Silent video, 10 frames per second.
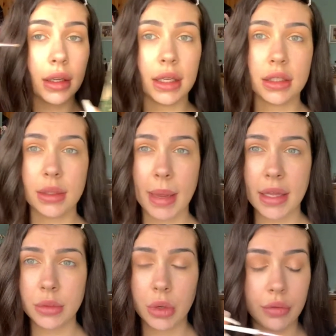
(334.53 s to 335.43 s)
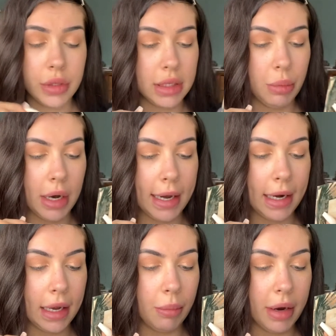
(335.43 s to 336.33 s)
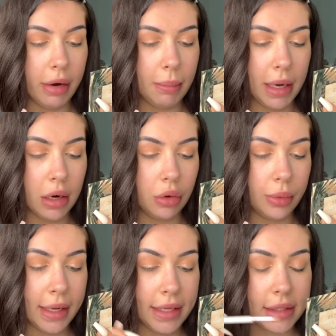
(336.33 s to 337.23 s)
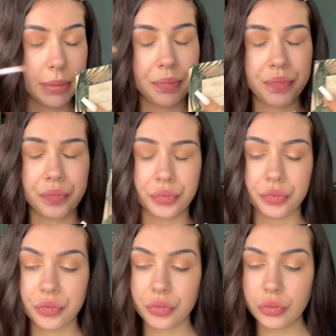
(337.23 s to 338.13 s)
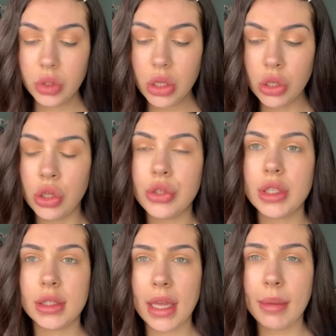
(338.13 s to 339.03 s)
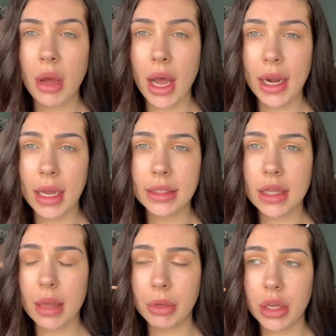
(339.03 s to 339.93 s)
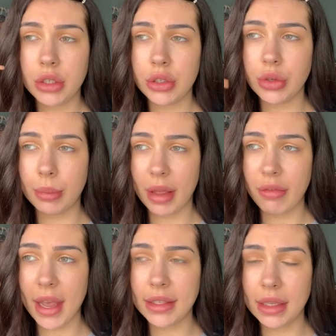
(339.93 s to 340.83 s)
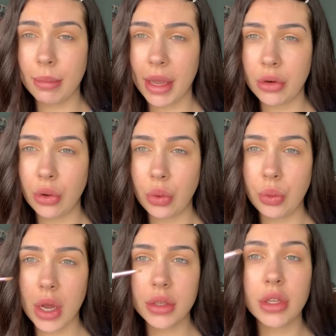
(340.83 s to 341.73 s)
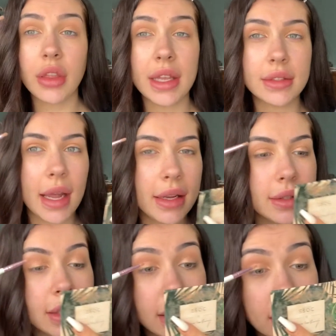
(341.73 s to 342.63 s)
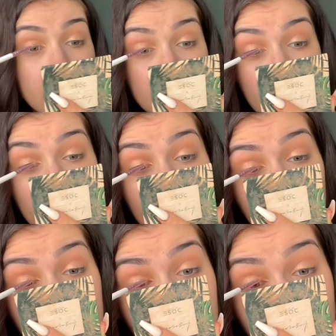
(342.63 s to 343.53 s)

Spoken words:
It depends obviously what highlight I'm wearing, but I'll always use the same highlighter that I'm going to use on my face in my inner corner so that it's like consistent and it all